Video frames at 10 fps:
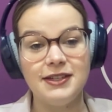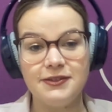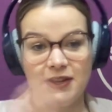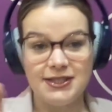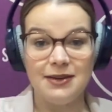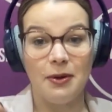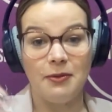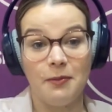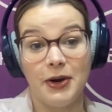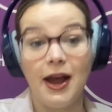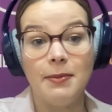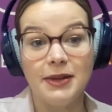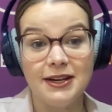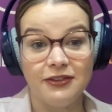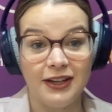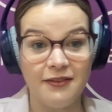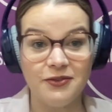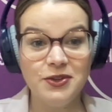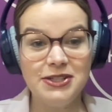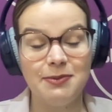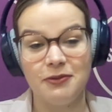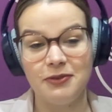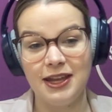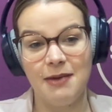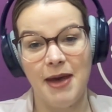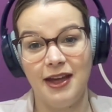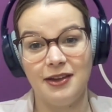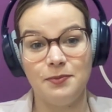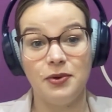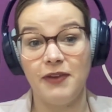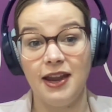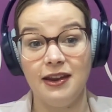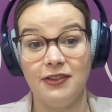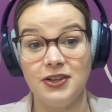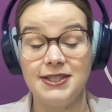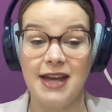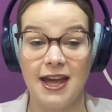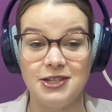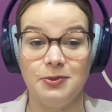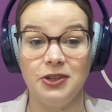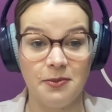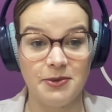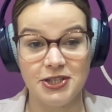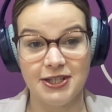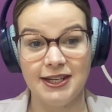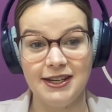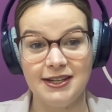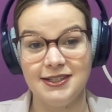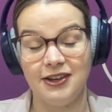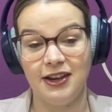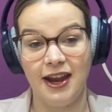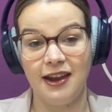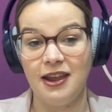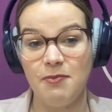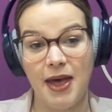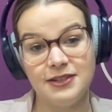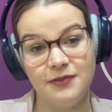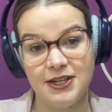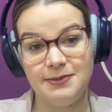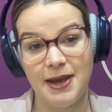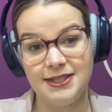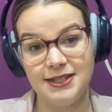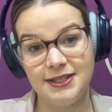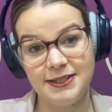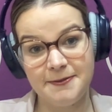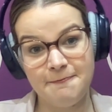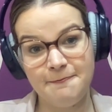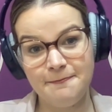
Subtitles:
the diversity problem on a couple of different levels, but really about providing those tangible opportunities on like an impact first basis.